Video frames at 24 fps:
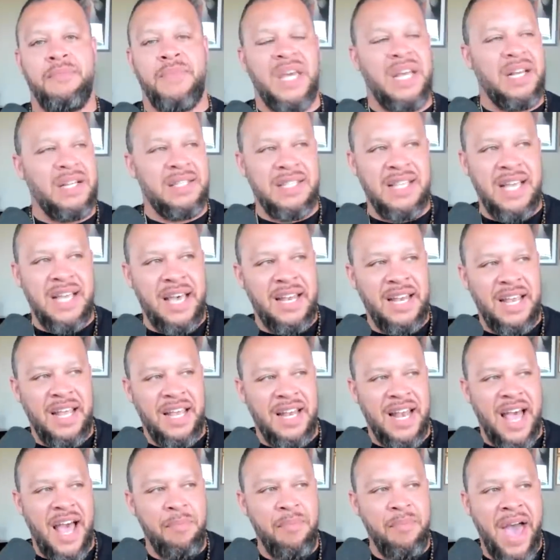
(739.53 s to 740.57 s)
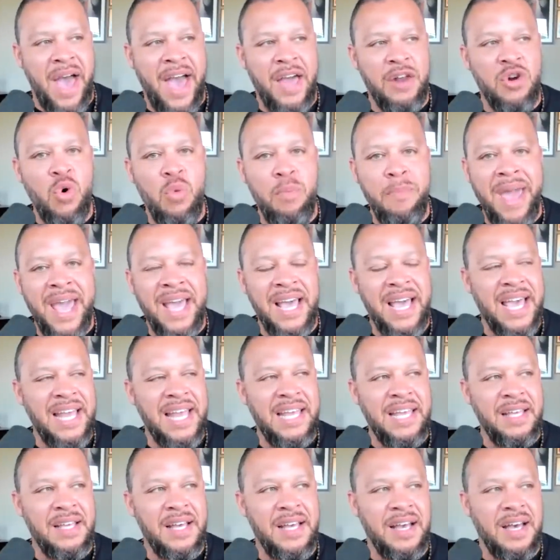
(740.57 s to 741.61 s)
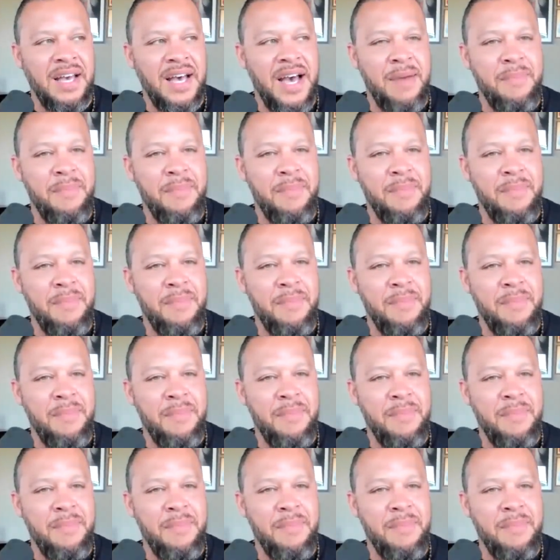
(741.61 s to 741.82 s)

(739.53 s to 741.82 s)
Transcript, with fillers: And it's and and I'm I don't make any.